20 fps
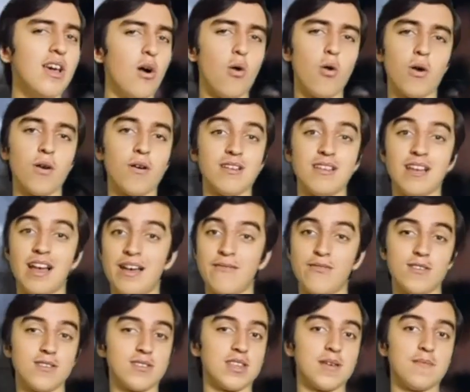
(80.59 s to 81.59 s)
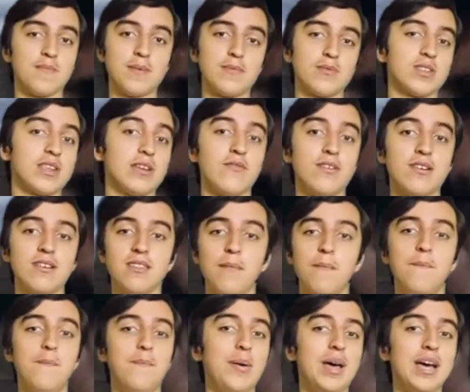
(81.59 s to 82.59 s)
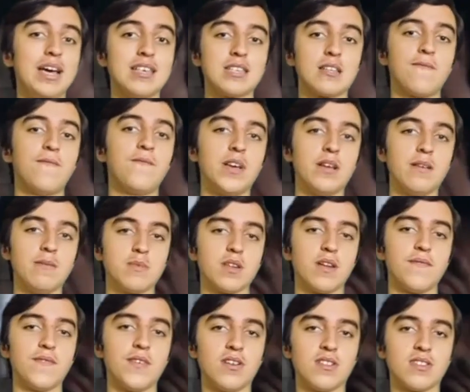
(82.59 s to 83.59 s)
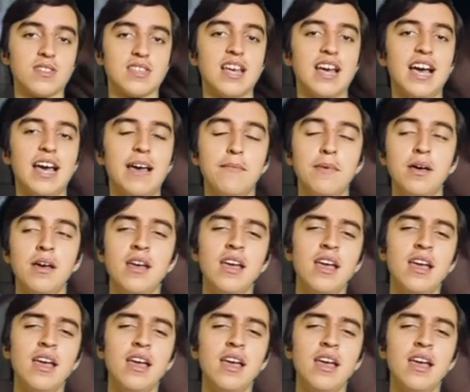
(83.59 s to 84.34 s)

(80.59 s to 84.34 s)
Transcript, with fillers: or I've heard some people say one of the best films of all time.